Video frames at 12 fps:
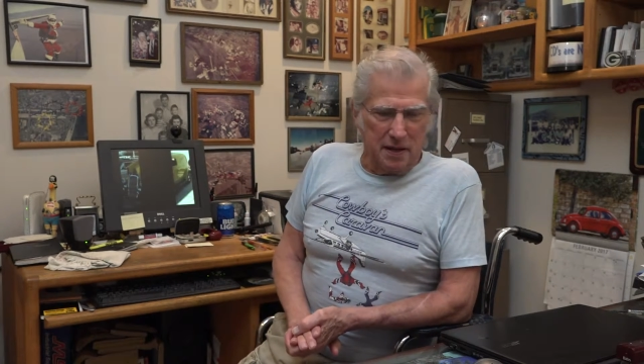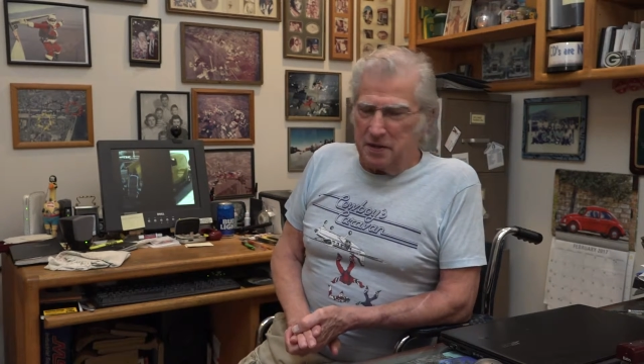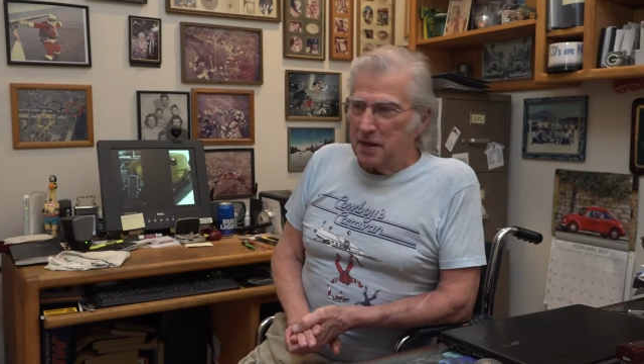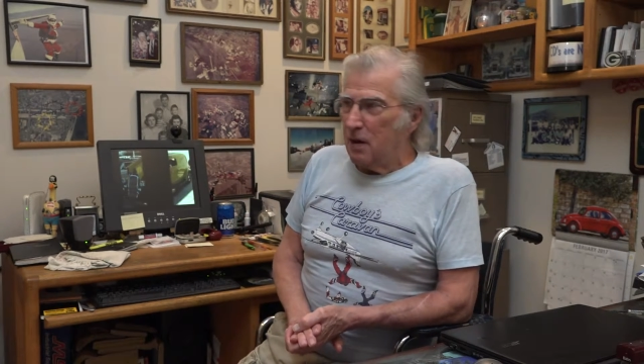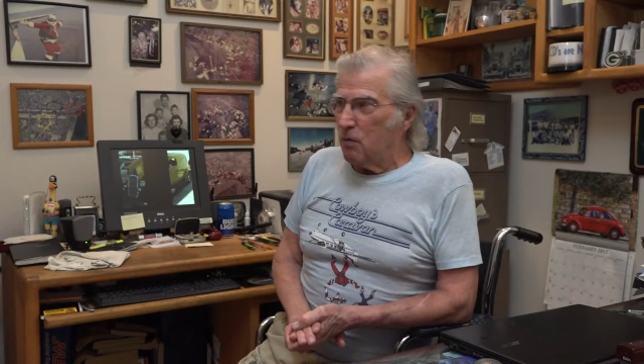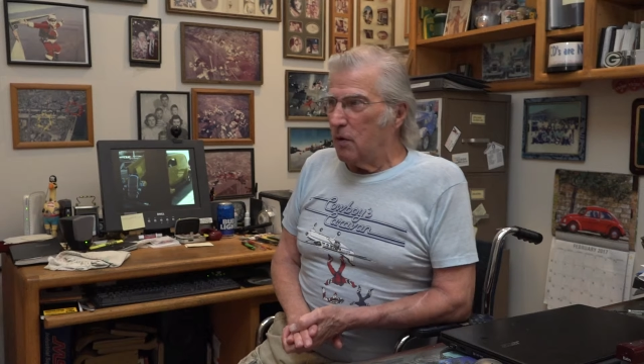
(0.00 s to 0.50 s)

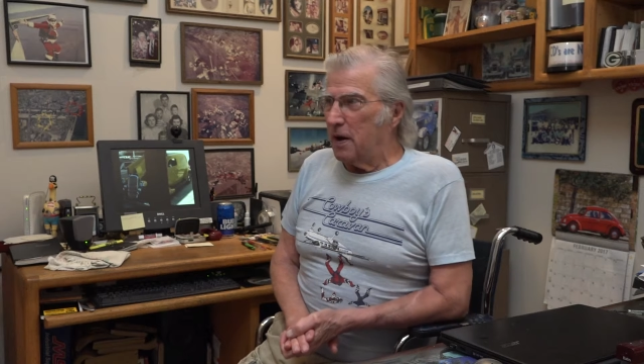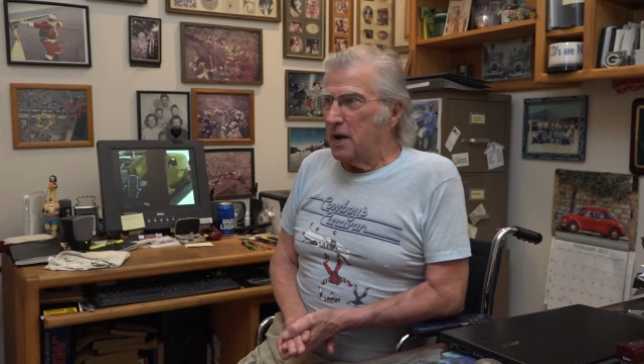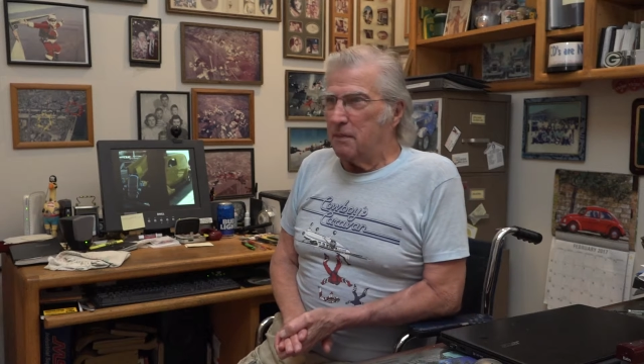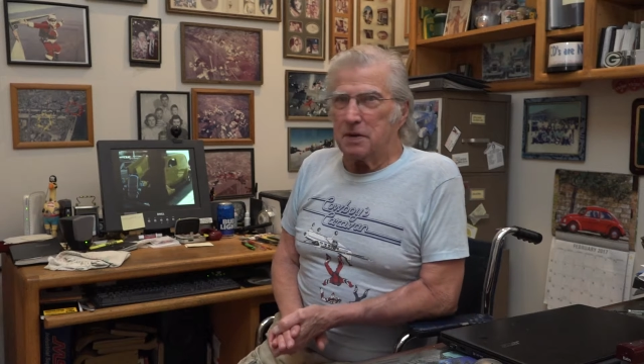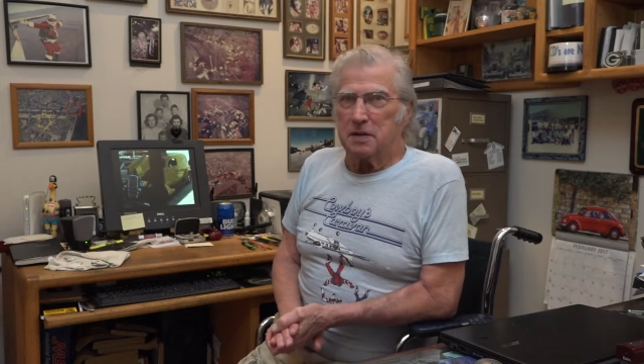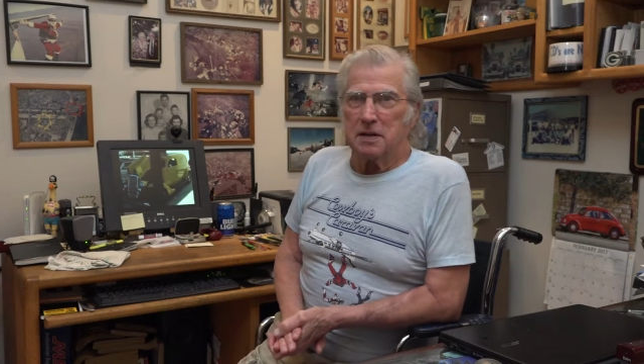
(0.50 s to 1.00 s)
yeah, right,
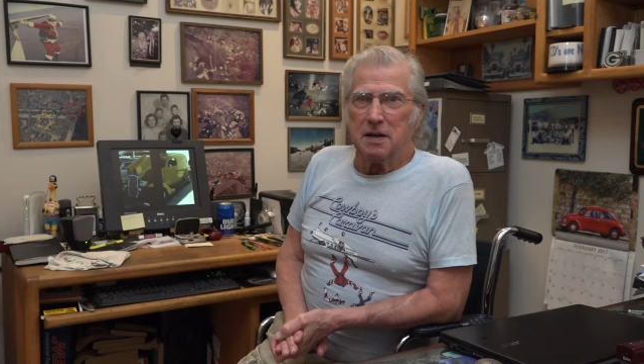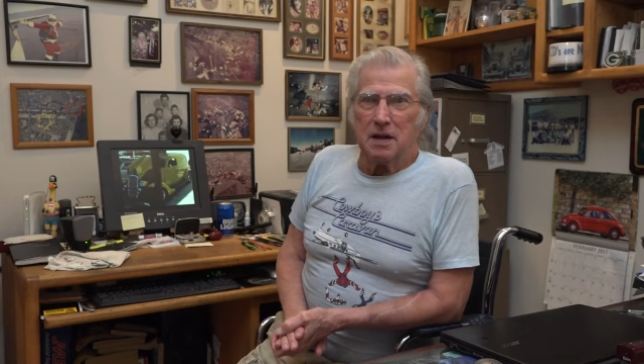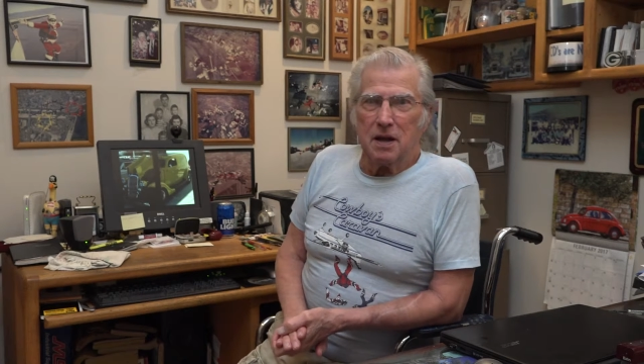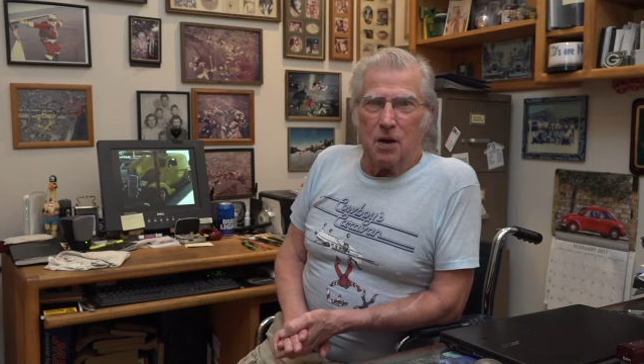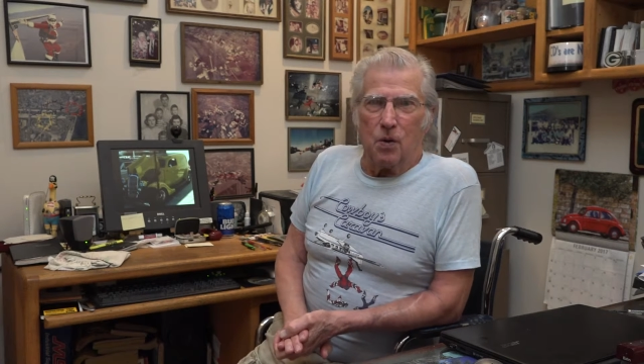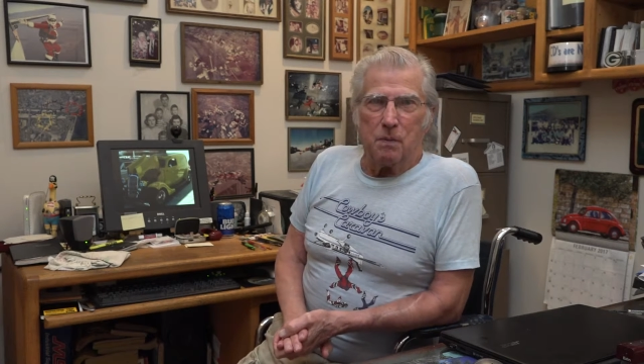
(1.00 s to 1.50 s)
I'm in
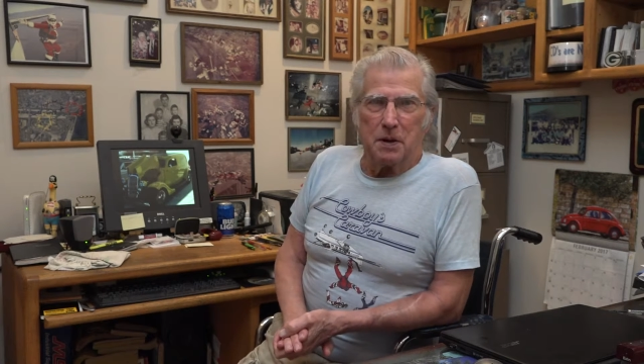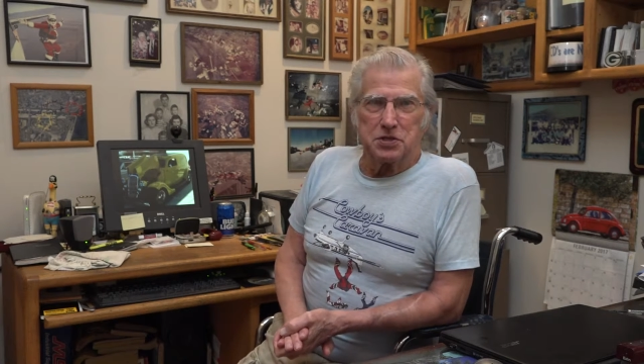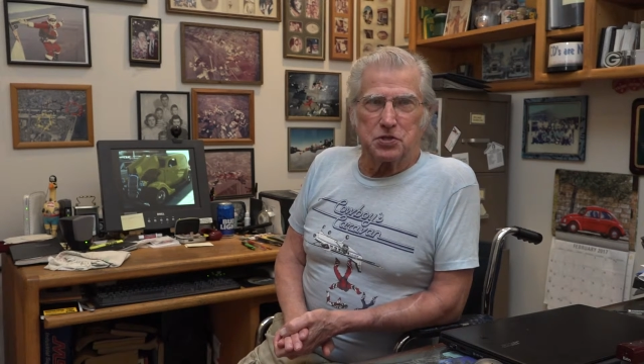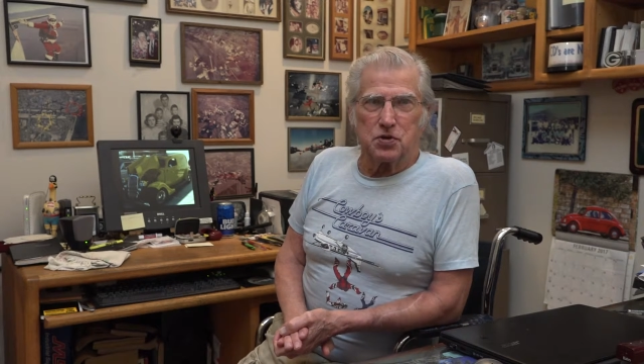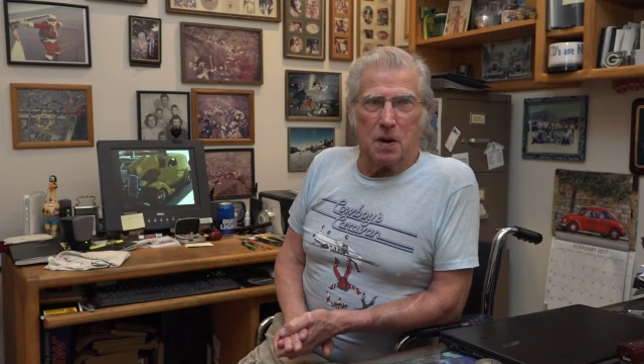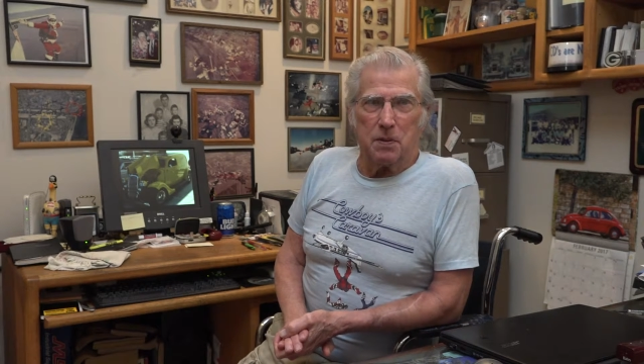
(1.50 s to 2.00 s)
a whole bunch
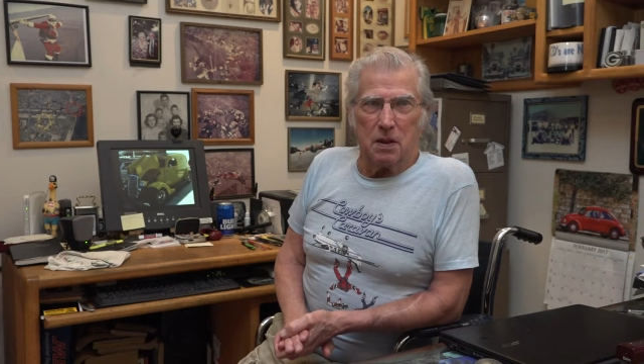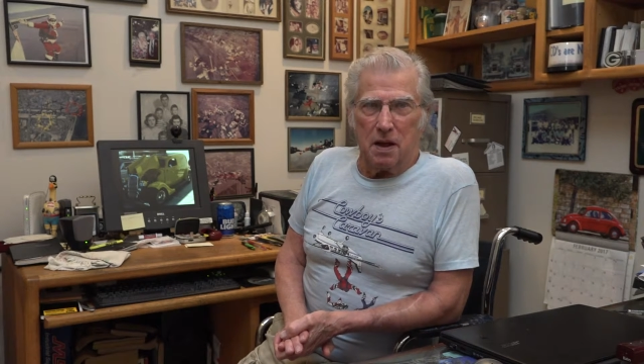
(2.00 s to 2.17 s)
of trouble,